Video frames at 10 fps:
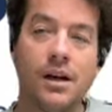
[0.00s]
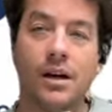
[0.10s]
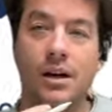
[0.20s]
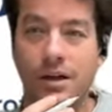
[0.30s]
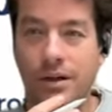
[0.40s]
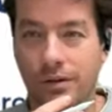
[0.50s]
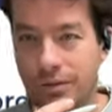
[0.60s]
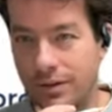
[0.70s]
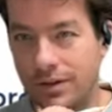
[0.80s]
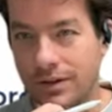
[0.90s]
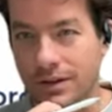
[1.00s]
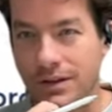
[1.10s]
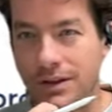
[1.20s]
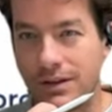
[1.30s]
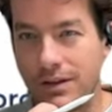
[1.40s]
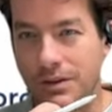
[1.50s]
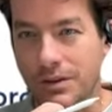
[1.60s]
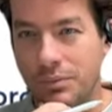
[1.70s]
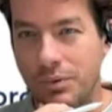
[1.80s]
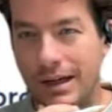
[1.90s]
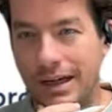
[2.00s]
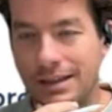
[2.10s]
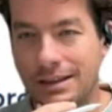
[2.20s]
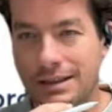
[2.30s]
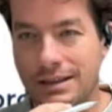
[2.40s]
of the price